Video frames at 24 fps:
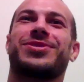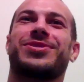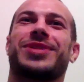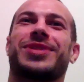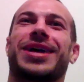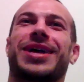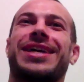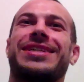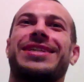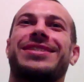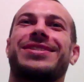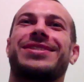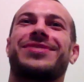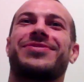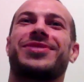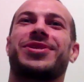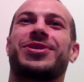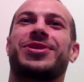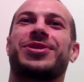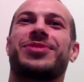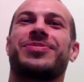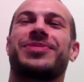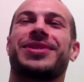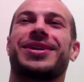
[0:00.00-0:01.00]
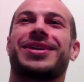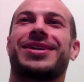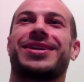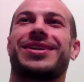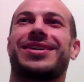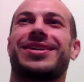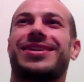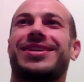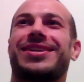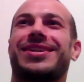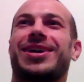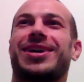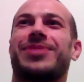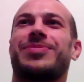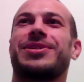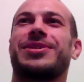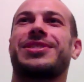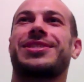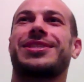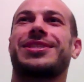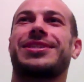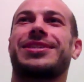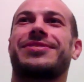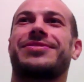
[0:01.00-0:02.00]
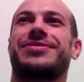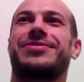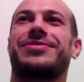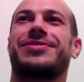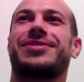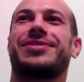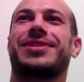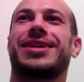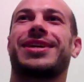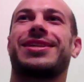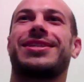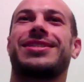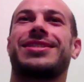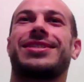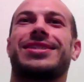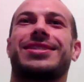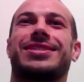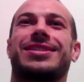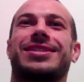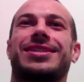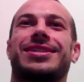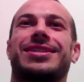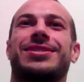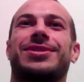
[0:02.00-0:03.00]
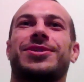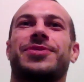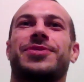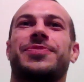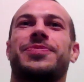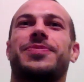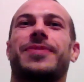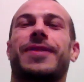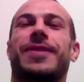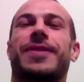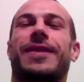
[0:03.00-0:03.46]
little ace I've got on my up my sleeves for ADCC. So,